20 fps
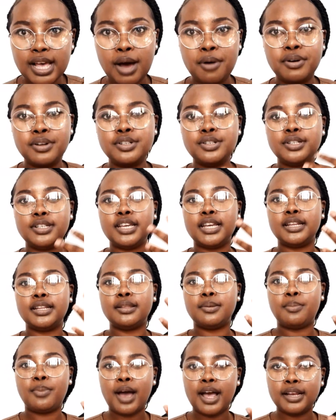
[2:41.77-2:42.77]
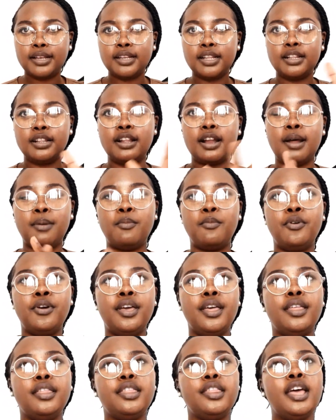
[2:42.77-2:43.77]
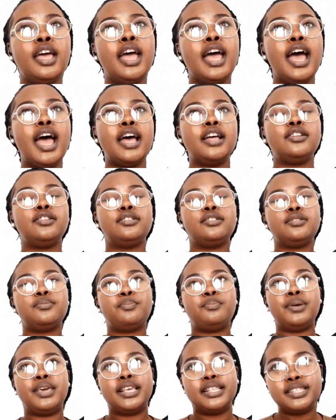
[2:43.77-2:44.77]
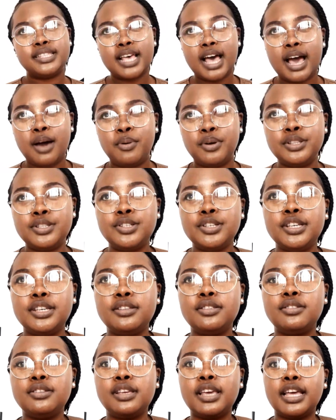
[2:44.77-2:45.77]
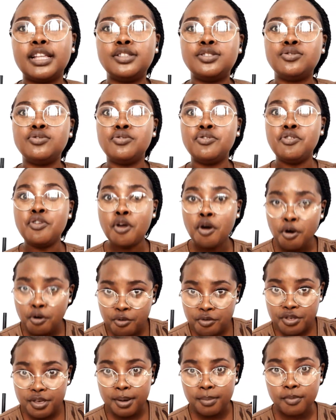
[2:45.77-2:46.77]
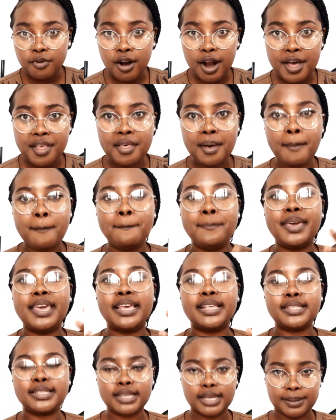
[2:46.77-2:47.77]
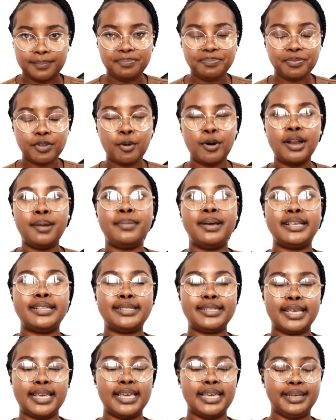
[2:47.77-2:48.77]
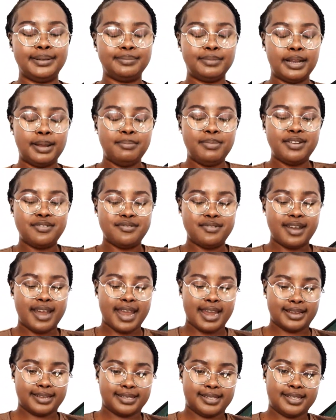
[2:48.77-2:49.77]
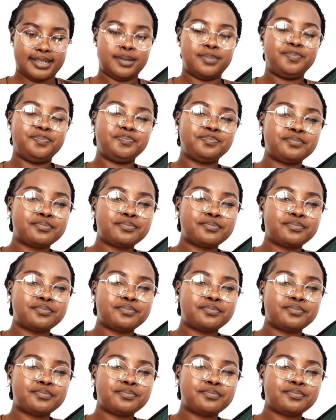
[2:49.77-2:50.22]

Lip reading: I want to get the partner that I'm with better. I want to get to know them, rather, better. What am I saying? Let me rest.